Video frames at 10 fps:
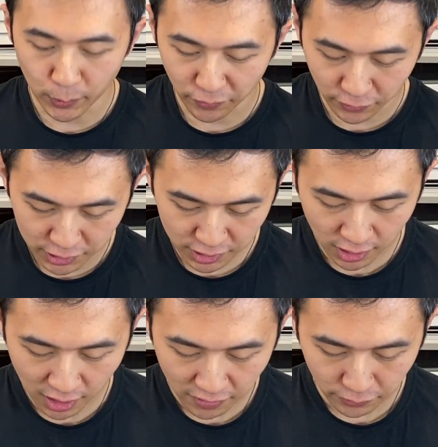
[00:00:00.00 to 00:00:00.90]
first start
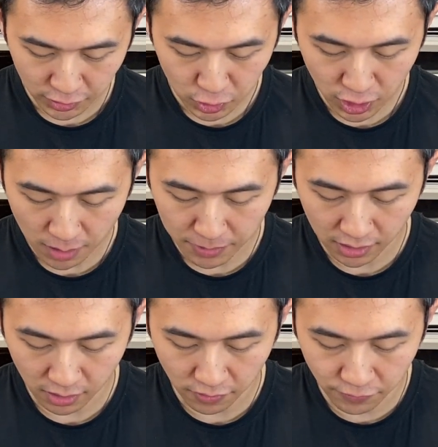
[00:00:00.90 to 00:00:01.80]
off with chopping
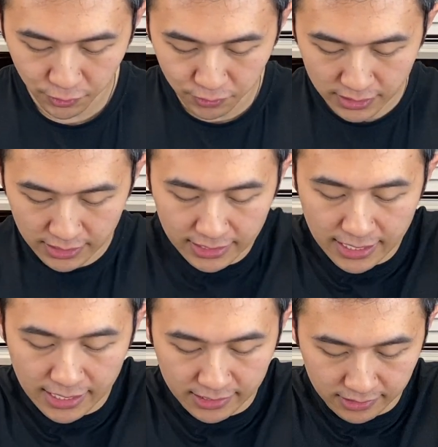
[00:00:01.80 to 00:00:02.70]
our fruit and
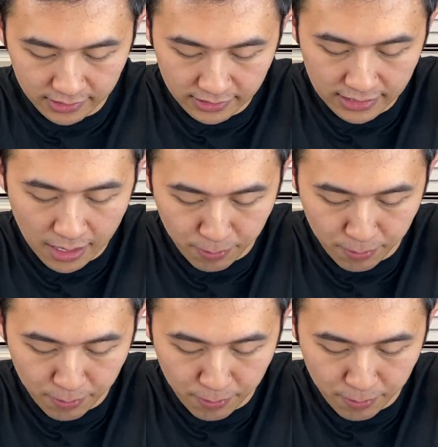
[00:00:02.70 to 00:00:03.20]
getting that